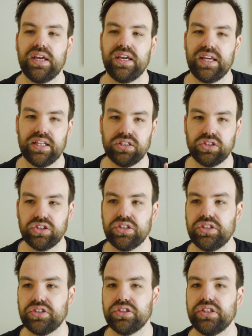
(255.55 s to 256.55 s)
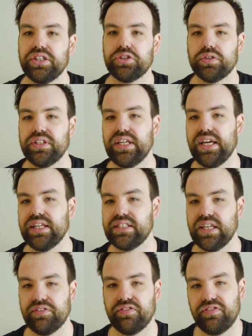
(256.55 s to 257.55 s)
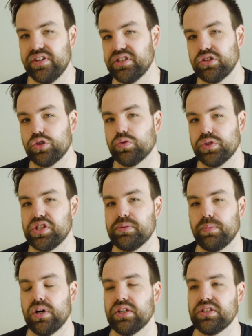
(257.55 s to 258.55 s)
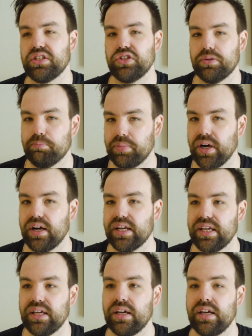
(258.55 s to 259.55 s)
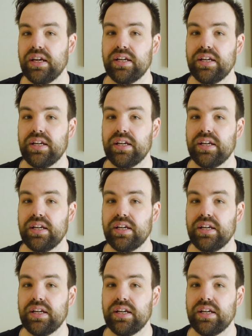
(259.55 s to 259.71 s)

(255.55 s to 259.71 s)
it literally creates a physical response in your body